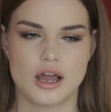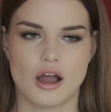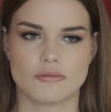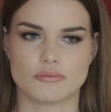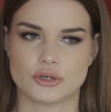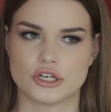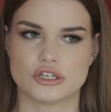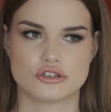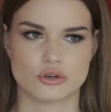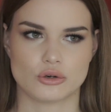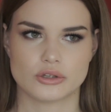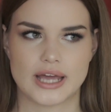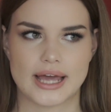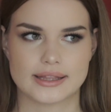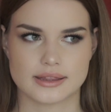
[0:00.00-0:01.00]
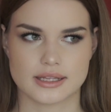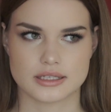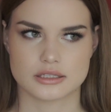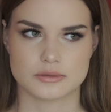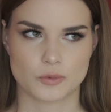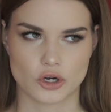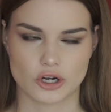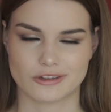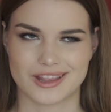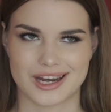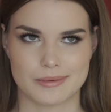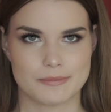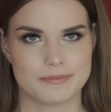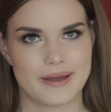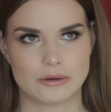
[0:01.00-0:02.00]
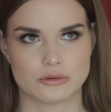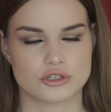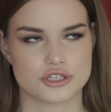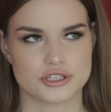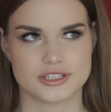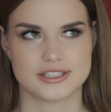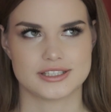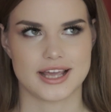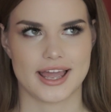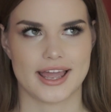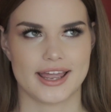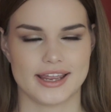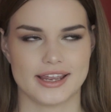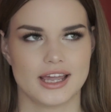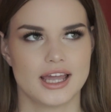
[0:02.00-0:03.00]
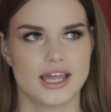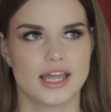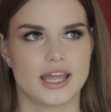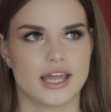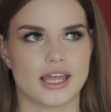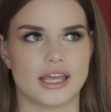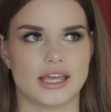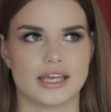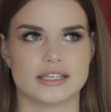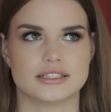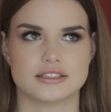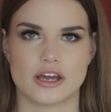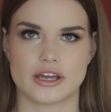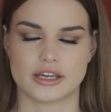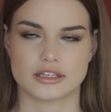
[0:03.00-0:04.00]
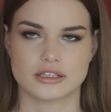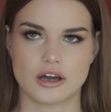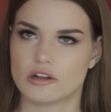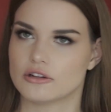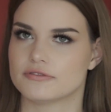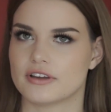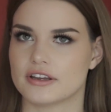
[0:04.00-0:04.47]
I'm pretty sure that this product that I'm about to say is like a cult